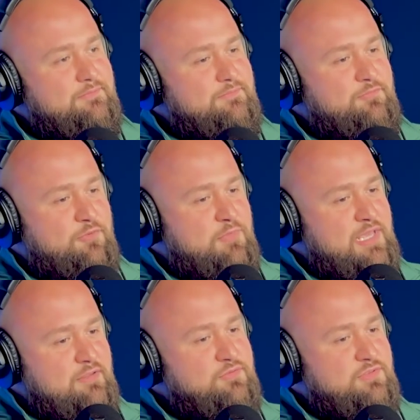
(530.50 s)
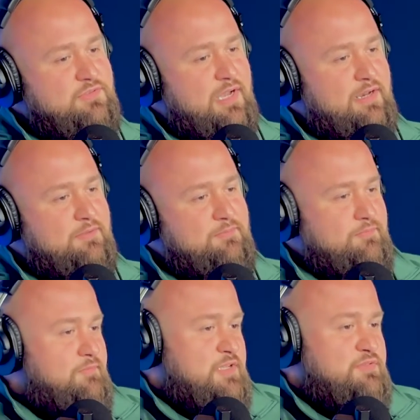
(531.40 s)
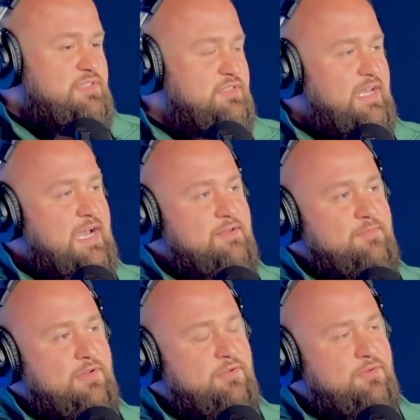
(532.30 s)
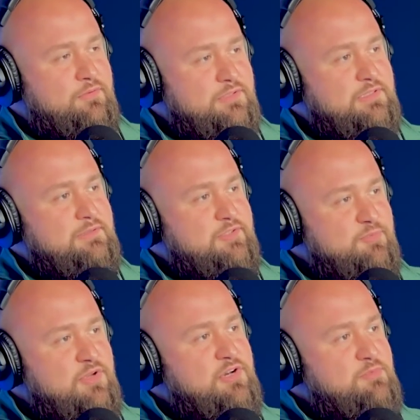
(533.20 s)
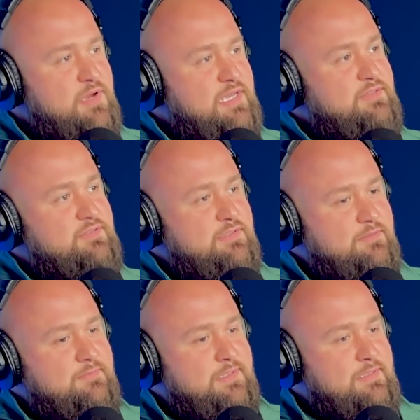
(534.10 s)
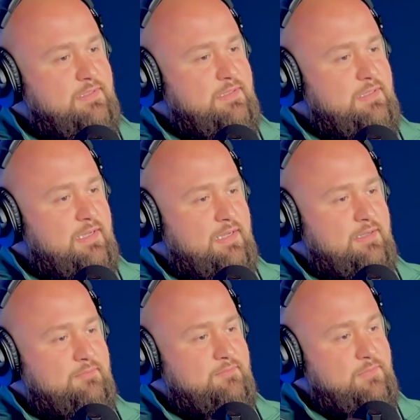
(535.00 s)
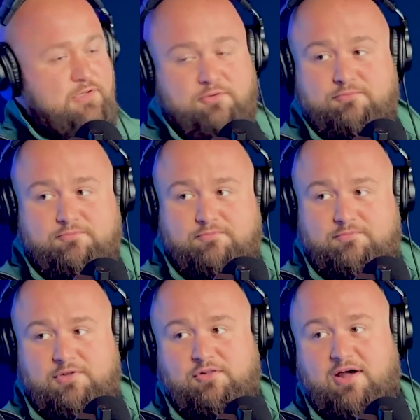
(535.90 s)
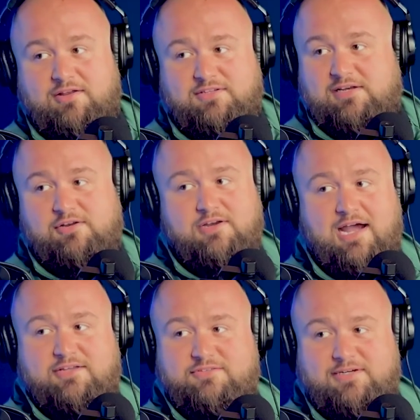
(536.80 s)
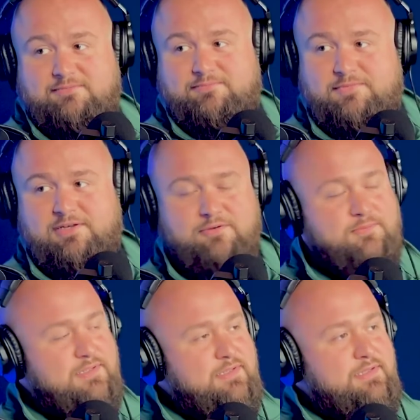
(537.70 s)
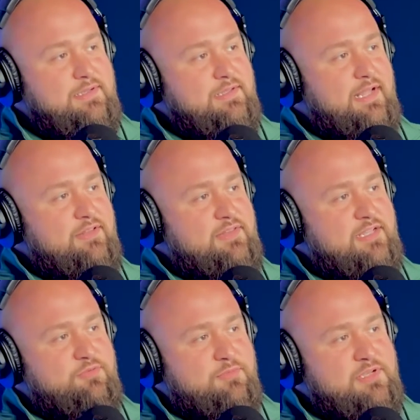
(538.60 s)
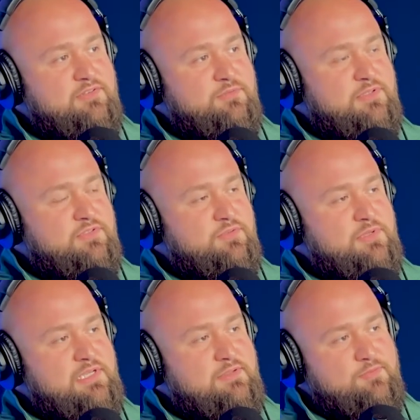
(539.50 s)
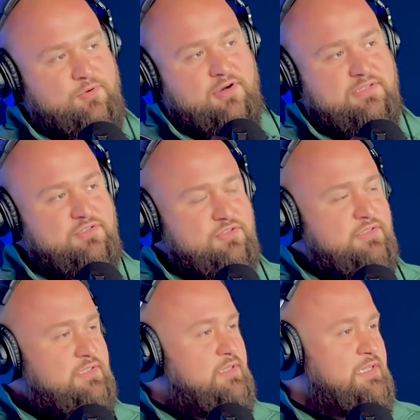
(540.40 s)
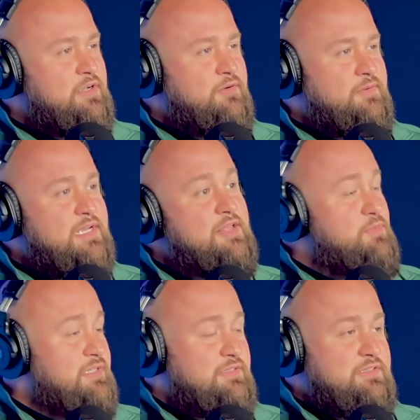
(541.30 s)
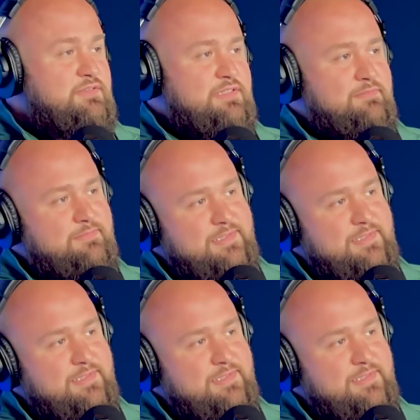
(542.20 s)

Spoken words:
for me, it was just that. They're really community based, and a lot of tenure guys there. That's what means the most to me. You walk into any business, and